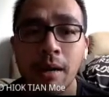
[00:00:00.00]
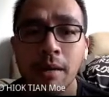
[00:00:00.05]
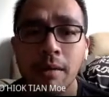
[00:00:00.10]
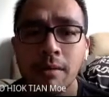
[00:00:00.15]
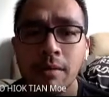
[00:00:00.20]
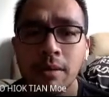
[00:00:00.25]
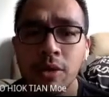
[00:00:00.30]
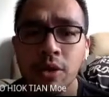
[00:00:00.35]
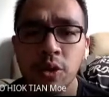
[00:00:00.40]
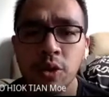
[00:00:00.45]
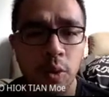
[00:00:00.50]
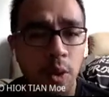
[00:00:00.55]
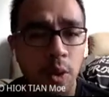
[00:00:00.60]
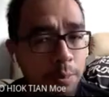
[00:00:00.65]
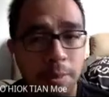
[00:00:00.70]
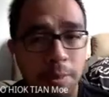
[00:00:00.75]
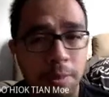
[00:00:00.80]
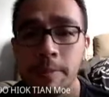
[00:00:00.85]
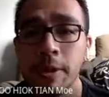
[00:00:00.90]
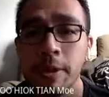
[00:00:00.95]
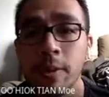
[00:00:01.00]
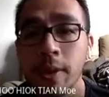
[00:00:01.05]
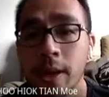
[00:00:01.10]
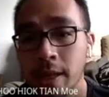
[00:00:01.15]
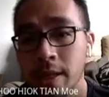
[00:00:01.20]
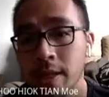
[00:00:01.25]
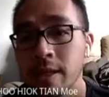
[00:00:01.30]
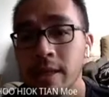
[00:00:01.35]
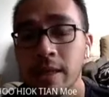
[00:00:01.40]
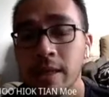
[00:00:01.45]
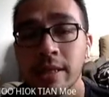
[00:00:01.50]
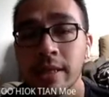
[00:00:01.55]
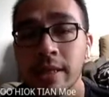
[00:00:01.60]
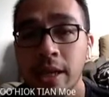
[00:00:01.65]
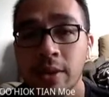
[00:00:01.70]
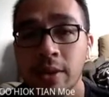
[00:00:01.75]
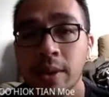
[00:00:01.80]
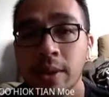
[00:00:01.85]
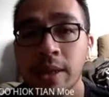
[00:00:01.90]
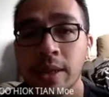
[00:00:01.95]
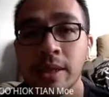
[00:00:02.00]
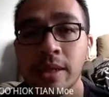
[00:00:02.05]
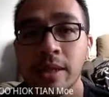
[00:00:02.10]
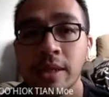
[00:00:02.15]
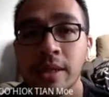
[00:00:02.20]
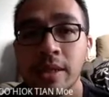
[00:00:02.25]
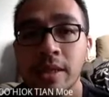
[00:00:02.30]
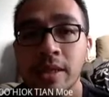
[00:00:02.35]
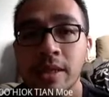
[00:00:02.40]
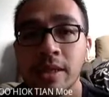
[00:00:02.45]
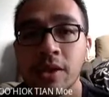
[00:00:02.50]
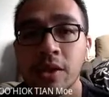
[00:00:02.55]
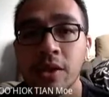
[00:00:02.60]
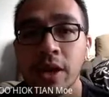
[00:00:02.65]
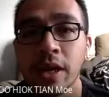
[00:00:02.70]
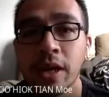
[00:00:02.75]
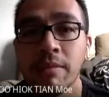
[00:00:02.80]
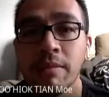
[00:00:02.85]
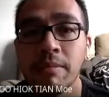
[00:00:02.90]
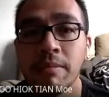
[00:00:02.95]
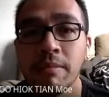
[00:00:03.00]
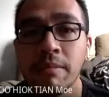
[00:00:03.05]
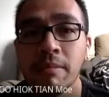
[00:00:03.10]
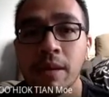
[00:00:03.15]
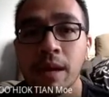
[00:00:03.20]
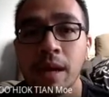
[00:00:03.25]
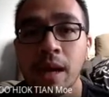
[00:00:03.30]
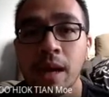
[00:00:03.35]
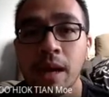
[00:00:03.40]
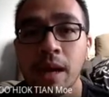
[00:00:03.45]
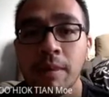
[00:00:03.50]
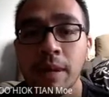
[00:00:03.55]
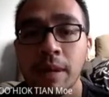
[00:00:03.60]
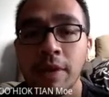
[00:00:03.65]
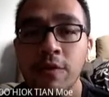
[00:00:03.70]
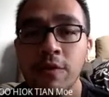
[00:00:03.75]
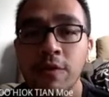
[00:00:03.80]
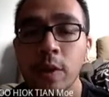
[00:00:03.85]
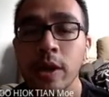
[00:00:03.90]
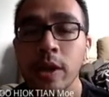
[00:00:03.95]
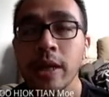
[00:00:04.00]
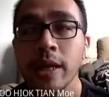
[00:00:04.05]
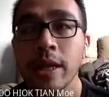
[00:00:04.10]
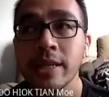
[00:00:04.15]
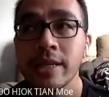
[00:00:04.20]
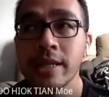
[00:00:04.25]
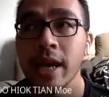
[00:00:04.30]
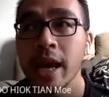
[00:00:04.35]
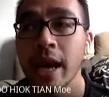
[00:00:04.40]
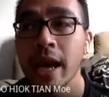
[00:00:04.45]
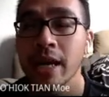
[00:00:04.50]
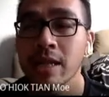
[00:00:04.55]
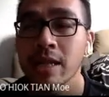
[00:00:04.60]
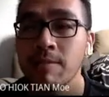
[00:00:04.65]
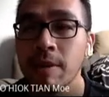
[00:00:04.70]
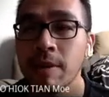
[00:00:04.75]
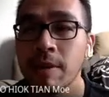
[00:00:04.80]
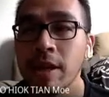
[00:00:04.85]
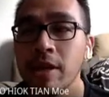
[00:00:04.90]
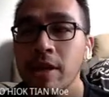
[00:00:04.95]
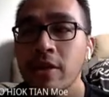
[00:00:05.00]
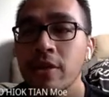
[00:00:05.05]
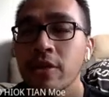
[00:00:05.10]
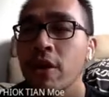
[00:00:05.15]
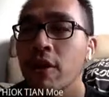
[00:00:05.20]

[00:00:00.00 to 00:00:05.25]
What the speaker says: sure people will understand one. Okay, but if you want to, let's say, explain to your